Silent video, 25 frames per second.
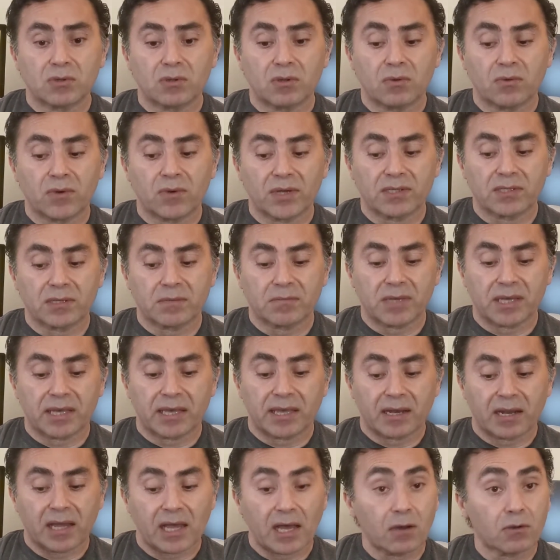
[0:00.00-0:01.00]
resume
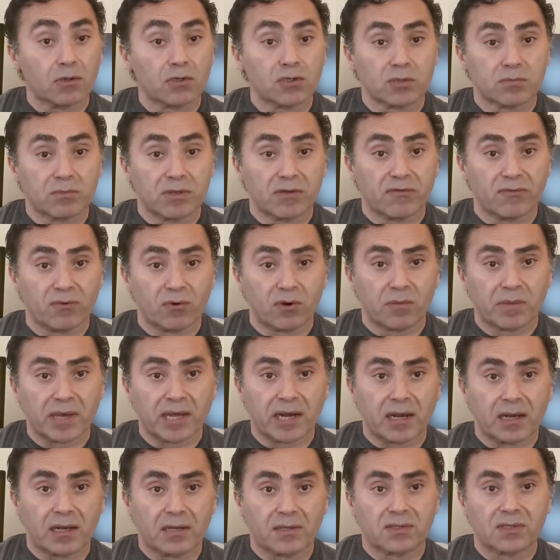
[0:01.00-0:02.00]
and how it should be
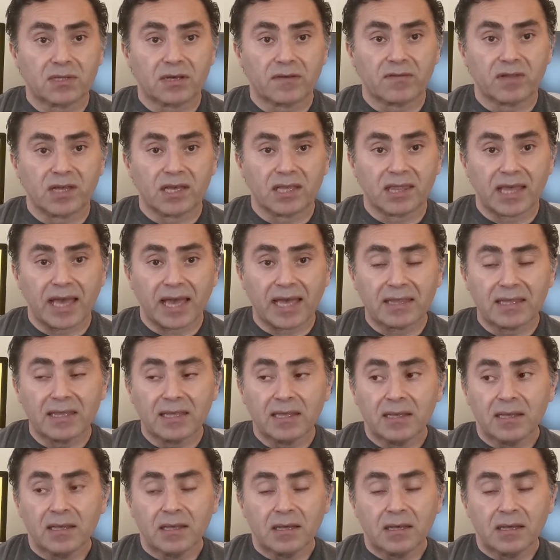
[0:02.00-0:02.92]
formatted and stuff like that.